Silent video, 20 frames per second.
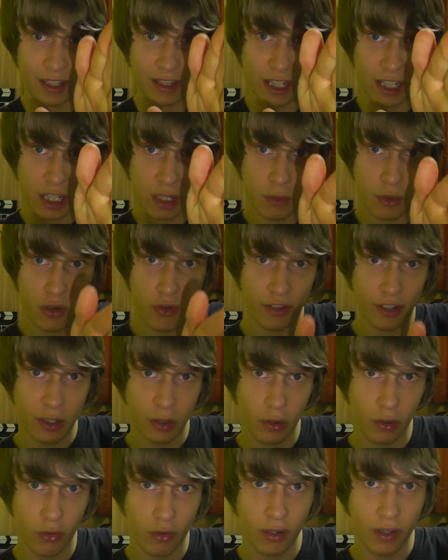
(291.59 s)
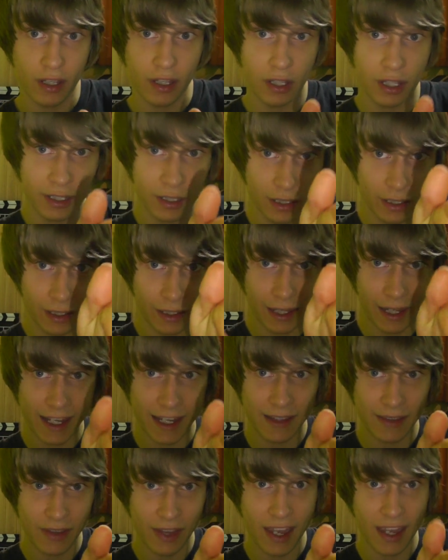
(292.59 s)
and then you move into a
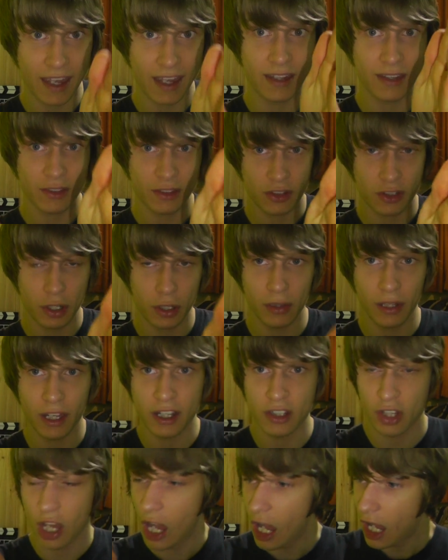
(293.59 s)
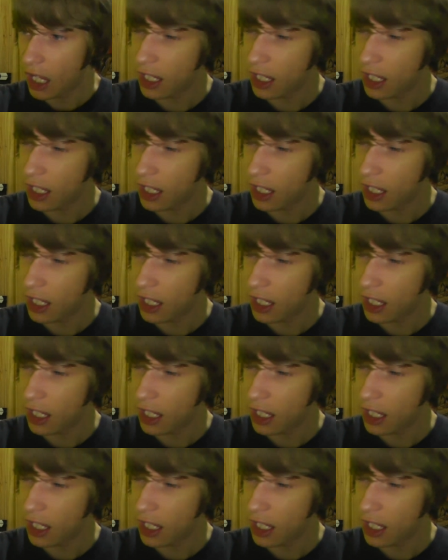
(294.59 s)
lane there's 2 lanes,